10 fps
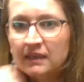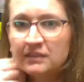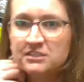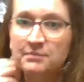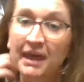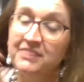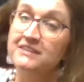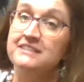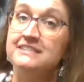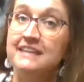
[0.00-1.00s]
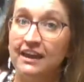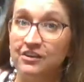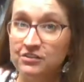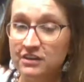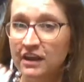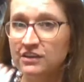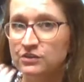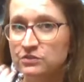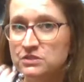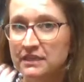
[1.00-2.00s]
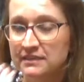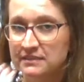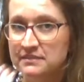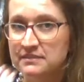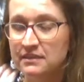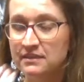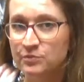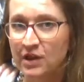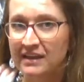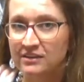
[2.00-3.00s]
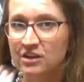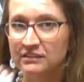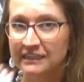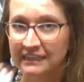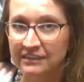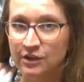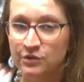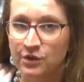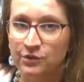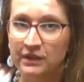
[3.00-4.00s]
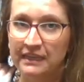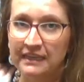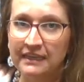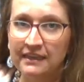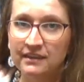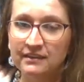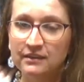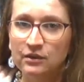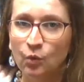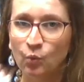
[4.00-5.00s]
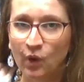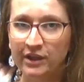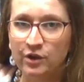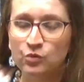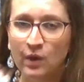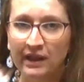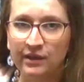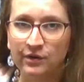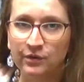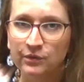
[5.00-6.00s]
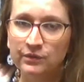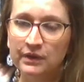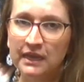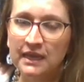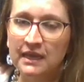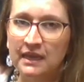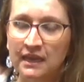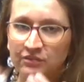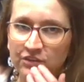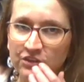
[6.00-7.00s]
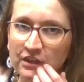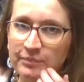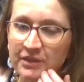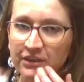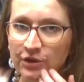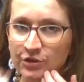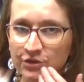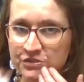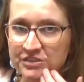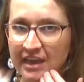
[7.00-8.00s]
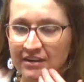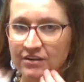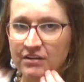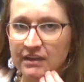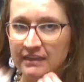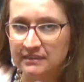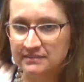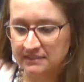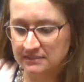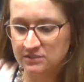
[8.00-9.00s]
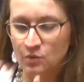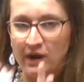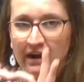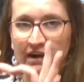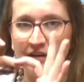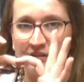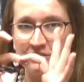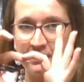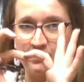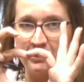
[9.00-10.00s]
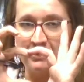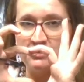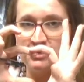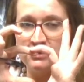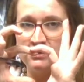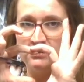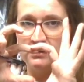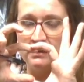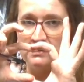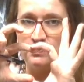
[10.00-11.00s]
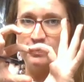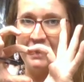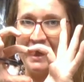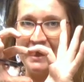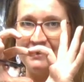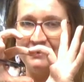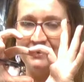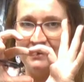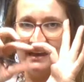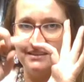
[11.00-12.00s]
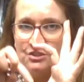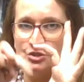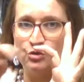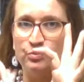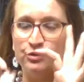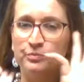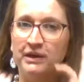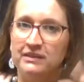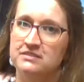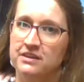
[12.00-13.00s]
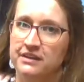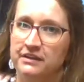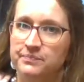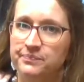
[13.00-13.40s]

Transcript: Samantha, the scanner that I use is the brand called EYOYO. E-Y-O-Y-O. If you look up EYOYO scanner, it's square. It looks like a pager, and it's black, and it has two blue buttons on it.